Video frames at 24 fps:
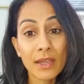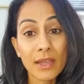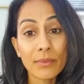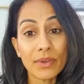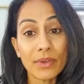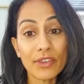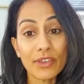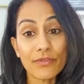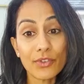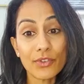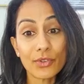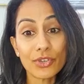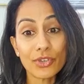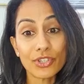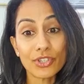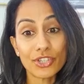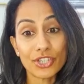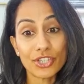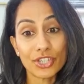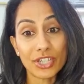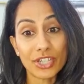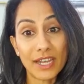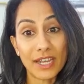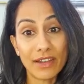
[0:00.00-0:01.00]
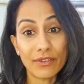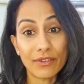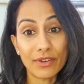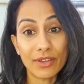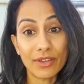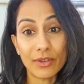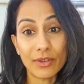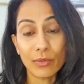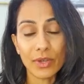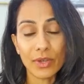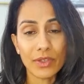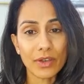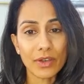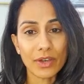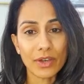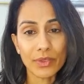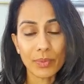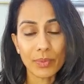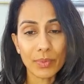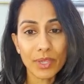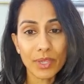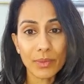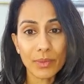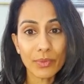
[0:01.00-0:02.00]
But if you could share it with other
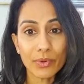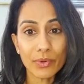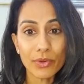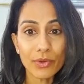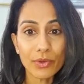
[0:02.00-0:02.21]
people